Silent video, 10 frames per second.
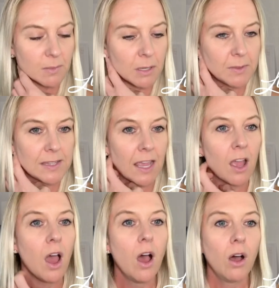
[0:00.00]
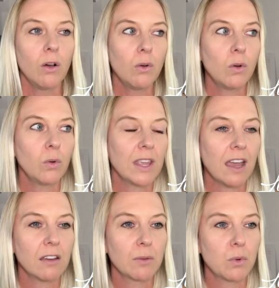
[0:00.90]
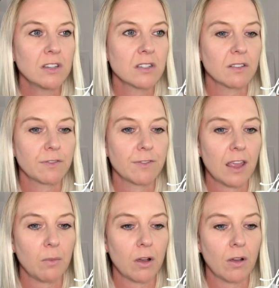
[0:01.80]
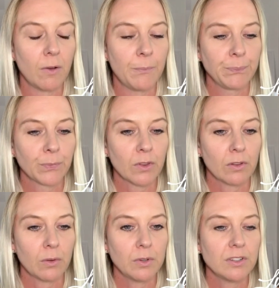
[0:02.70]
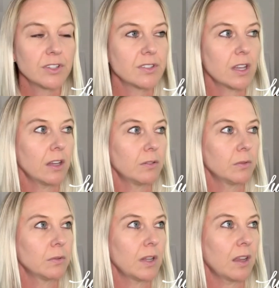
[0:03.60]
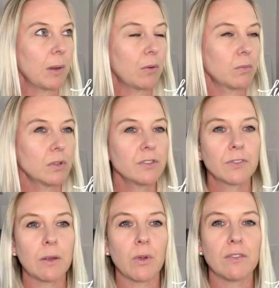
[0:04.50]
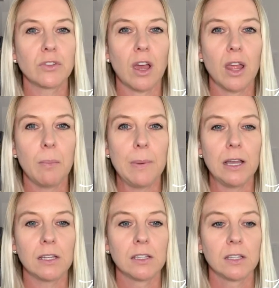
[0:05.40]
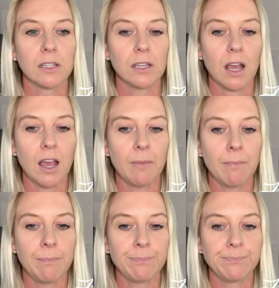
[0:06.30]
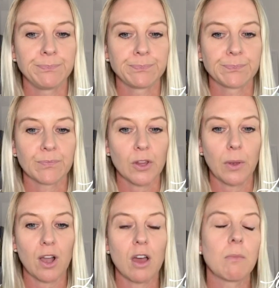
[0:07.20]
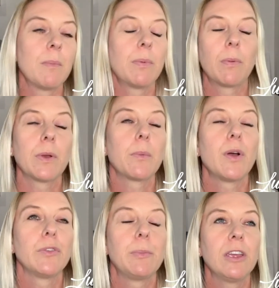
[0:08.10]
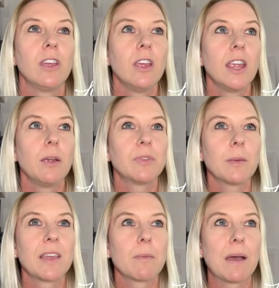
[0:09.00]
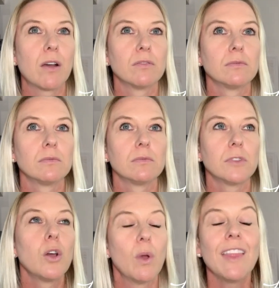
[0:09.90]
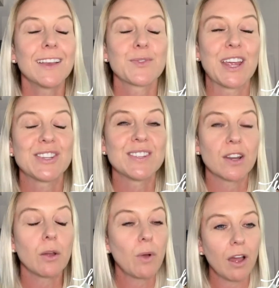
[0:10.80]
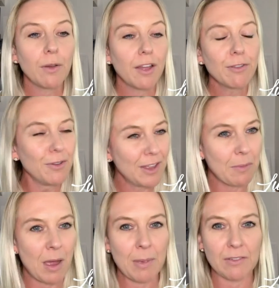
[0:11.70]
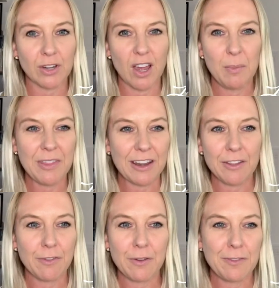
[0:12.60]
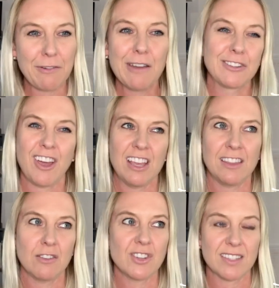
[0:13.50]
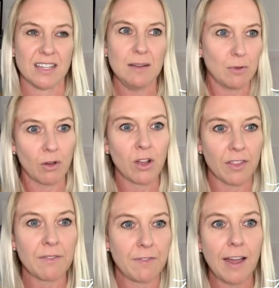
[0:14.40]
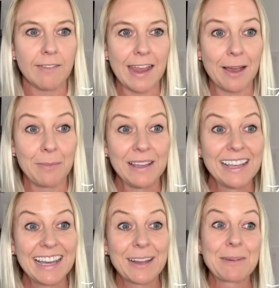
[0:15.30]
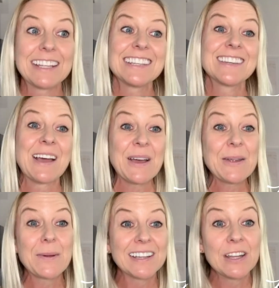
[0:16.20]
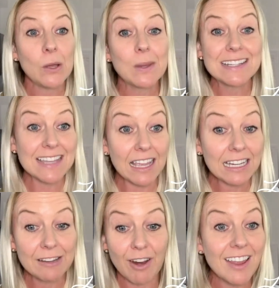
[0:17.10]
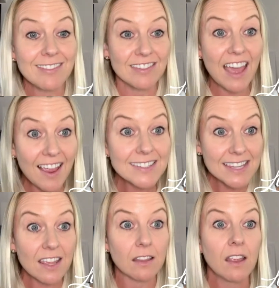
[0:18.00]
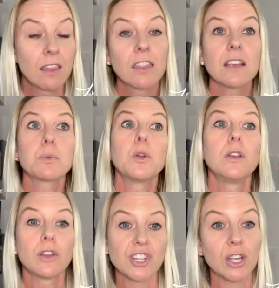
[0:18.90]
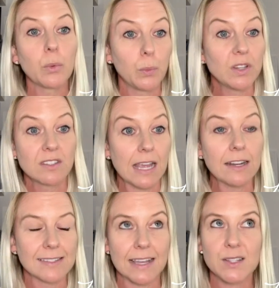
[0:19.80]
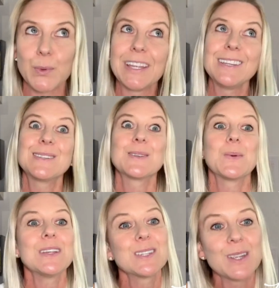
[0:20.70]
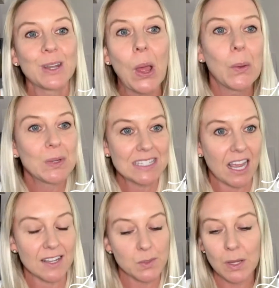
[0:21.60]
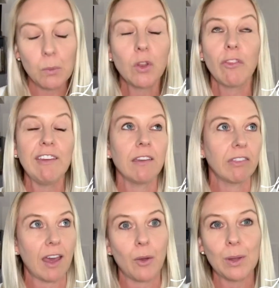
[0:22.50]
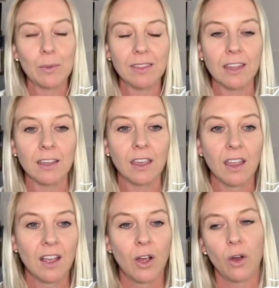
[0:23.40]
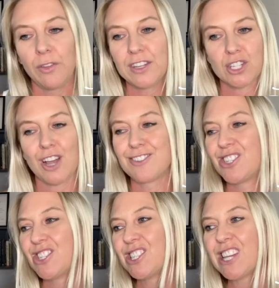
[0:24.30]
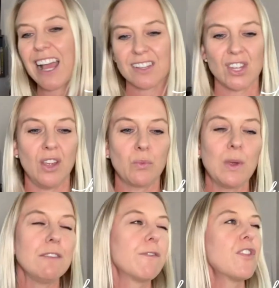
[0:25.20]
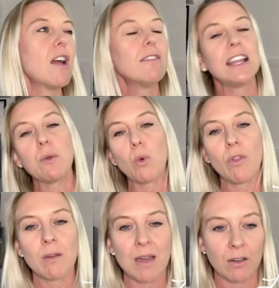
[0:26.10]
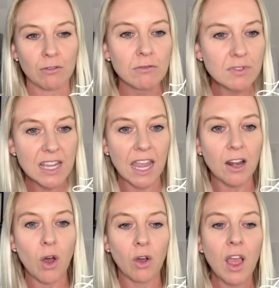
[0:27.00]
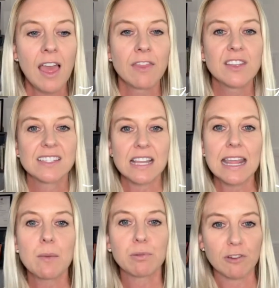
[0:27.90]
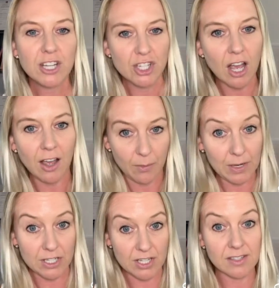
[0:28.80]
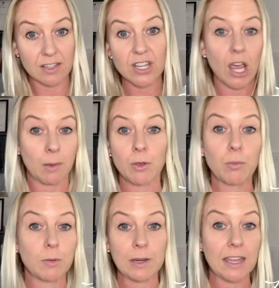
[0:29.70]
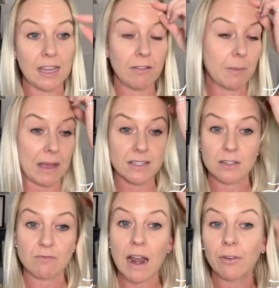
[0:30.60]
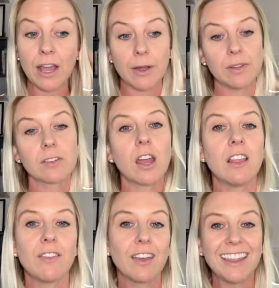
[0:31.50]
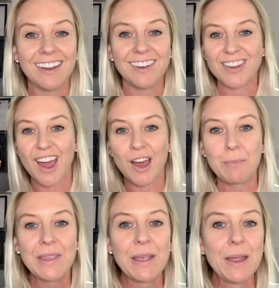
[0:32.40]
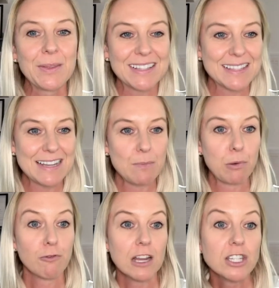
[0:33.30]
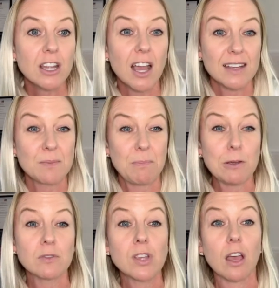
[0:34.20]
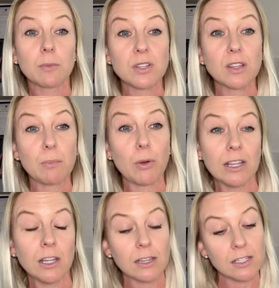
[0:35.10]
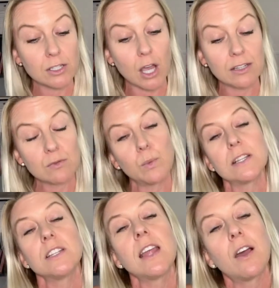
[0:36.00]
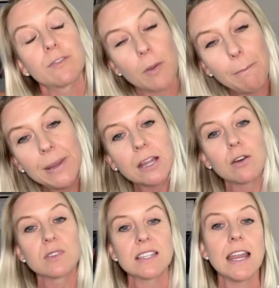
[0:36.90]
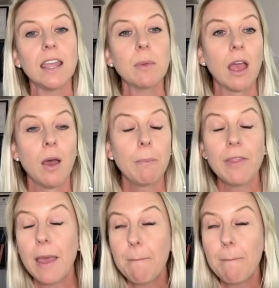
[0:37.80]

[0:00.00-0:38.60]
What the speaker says: was saying, oh yeah, I wondered if they were, what did she say? She was saying about, wonder if they were overtired, but I can't remember what it was, but it was something about, oh, that's right. She said, I thought they might be overtired, but then I thought if they're overtired, they'll just sleep longer than 5 a.m. And I'm like, no, I know exactly right. That's it. That's what logic would tell us. That's what intuition would tell us. We would think that. We would think, oh, this child's shattered. We've thoroughly worn them out all day long. The sleep pressure, which is a term you're probably hearing batted around now, it's kind of the in term. The sleep pressure has built up to the point that this child is ready now for a big old sleep, but then